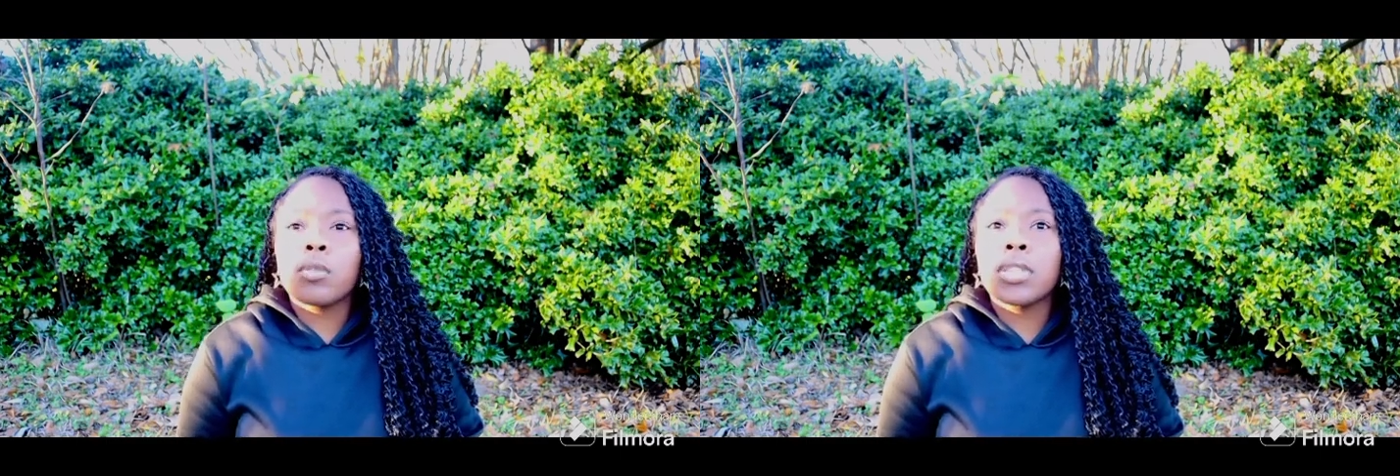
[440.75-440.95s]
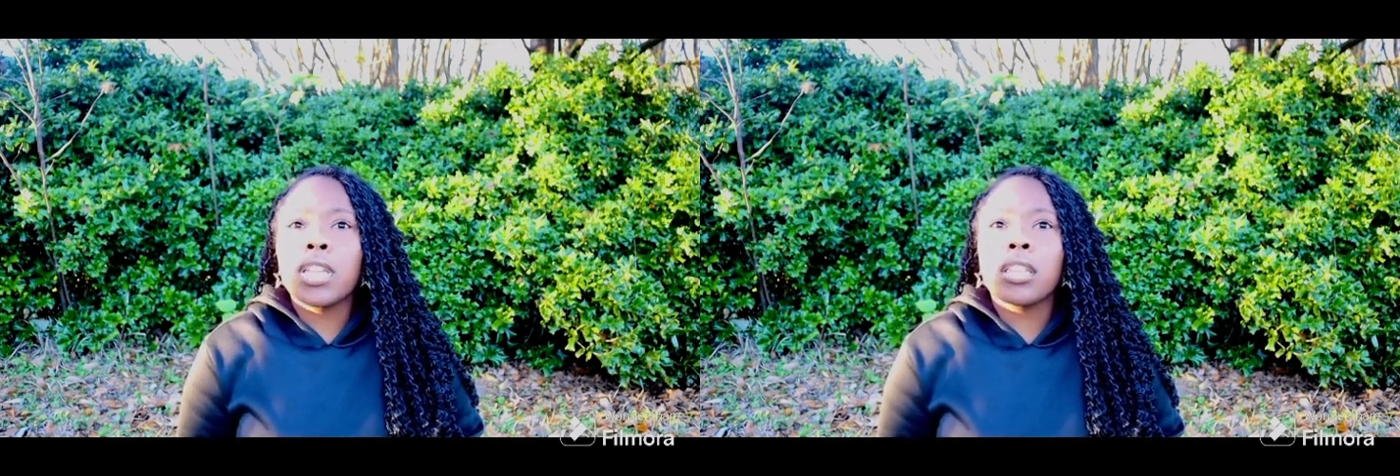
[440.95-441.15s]

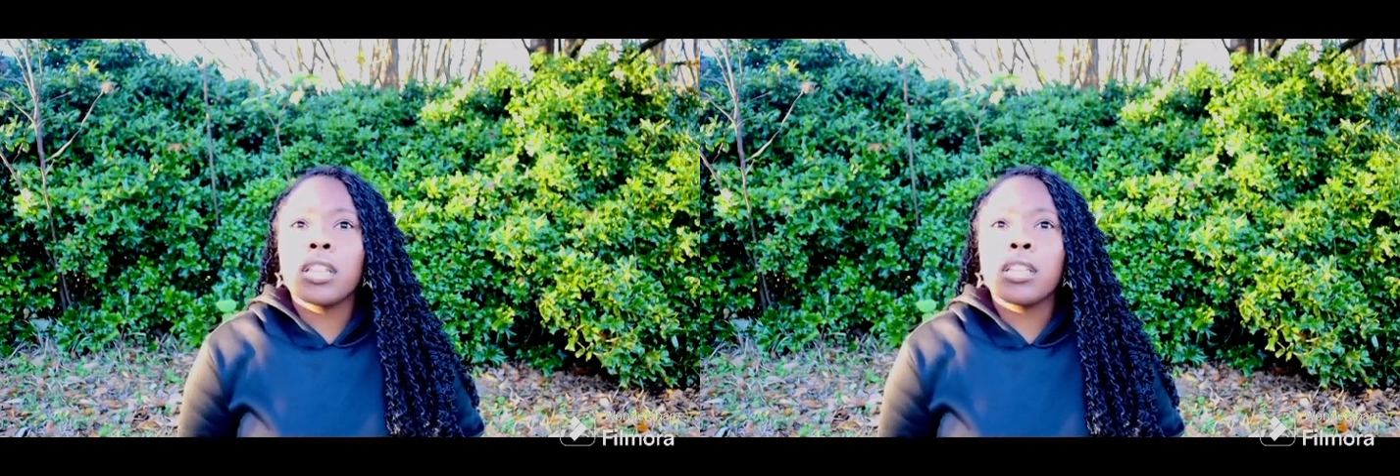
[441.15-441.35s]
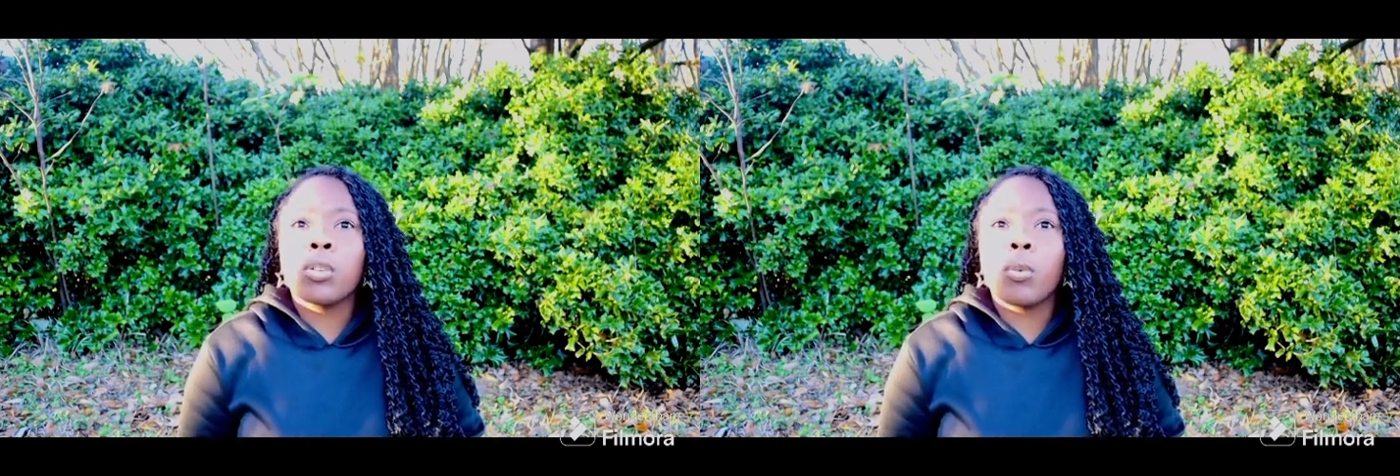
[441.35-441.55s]
would tell
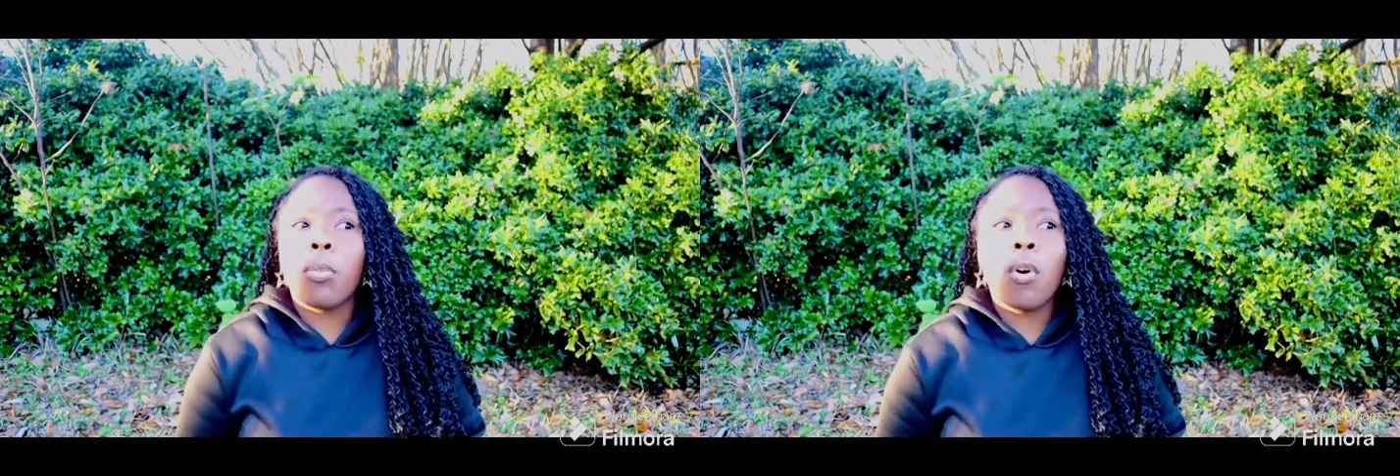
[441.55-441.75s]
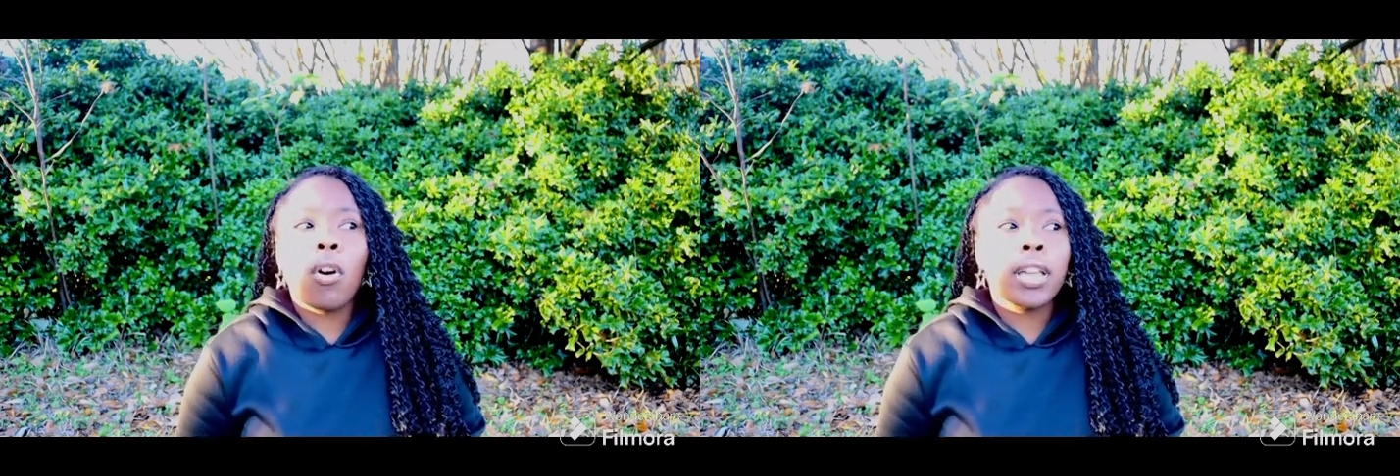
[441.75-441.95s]
the little
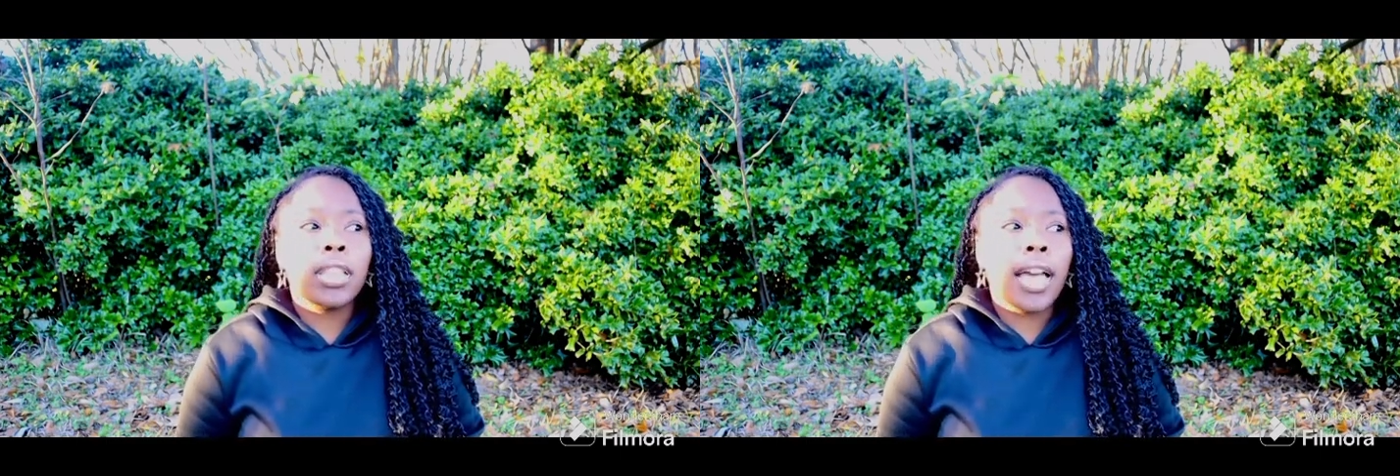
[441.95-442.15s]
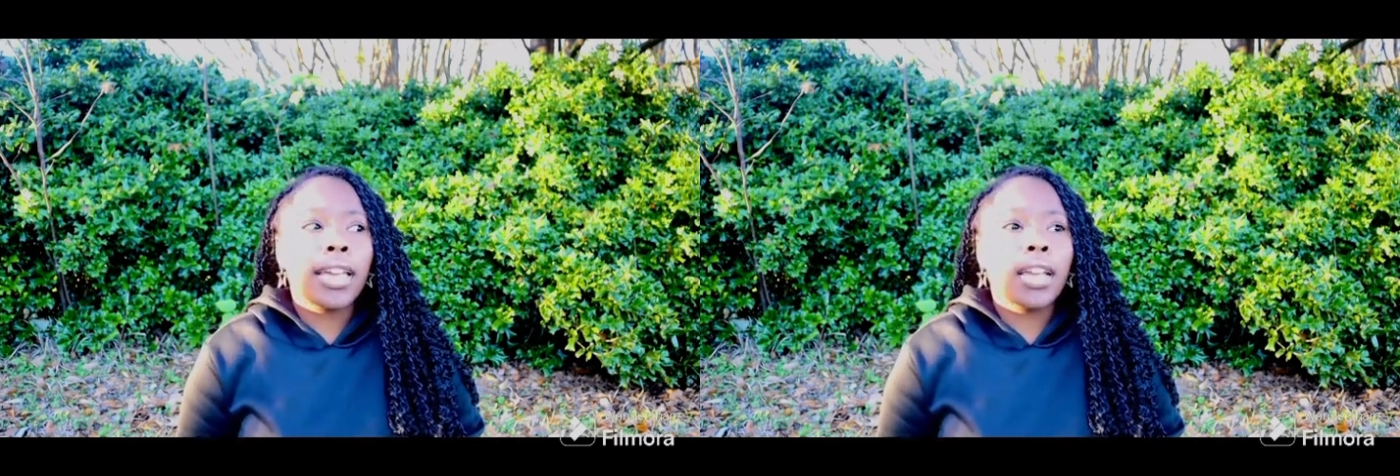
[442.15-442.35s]
boy
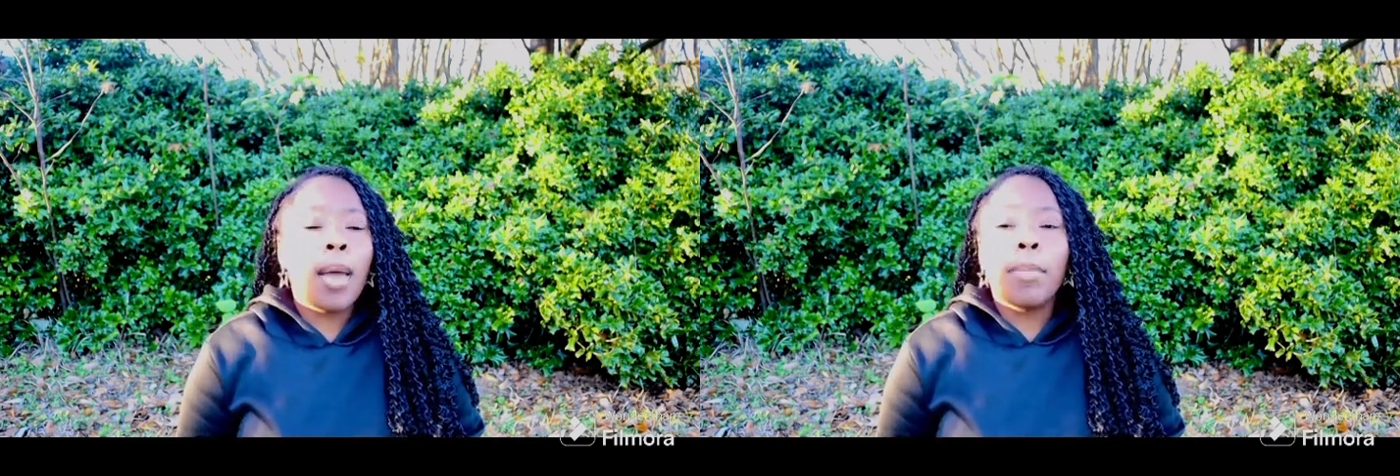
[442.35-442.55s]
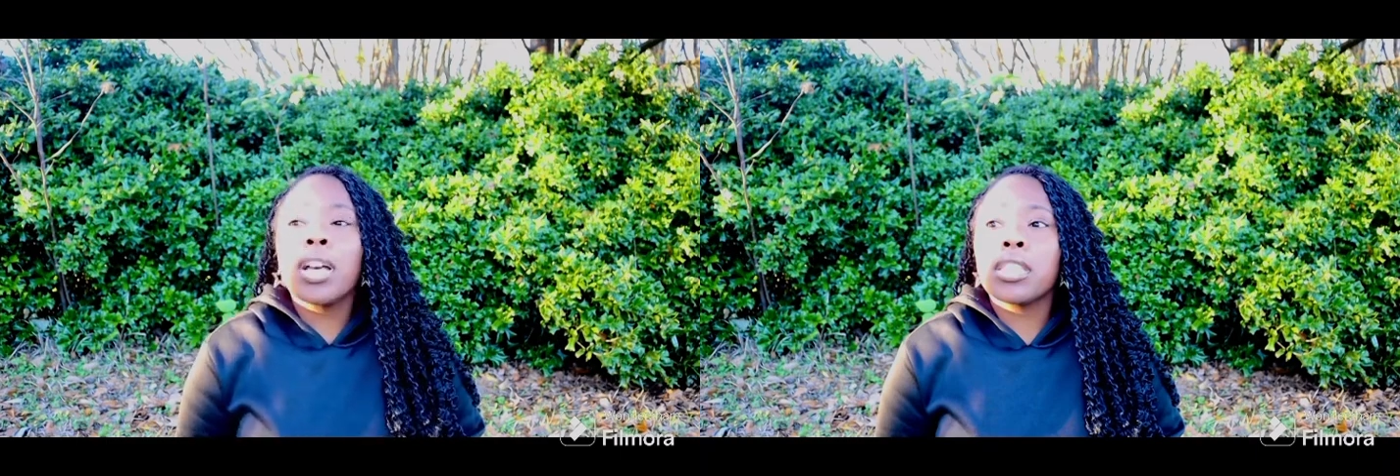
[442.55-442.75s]
like
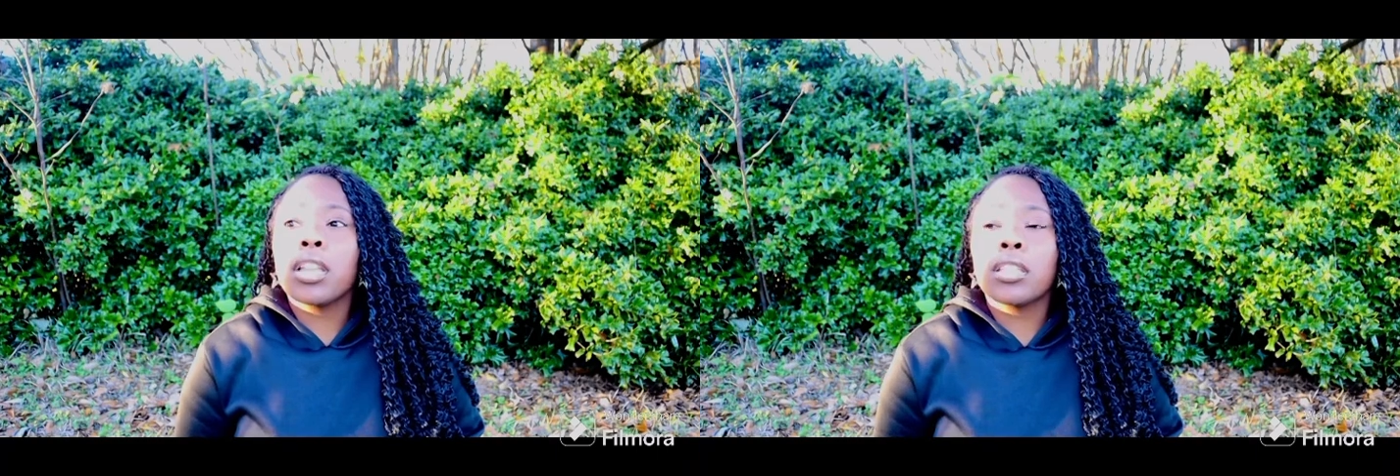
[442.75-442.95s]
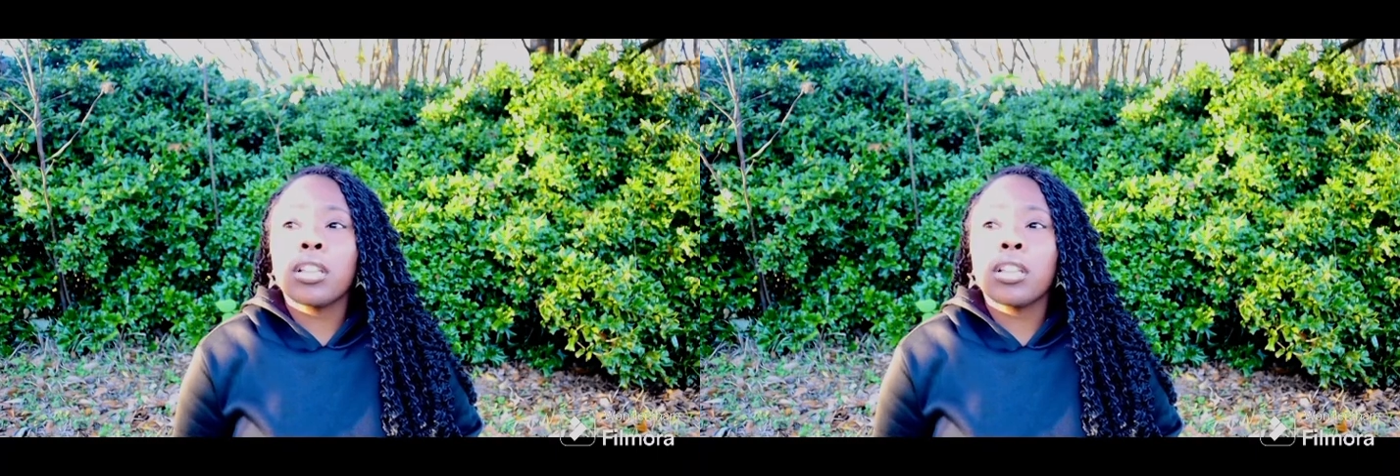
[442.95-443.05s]
because the,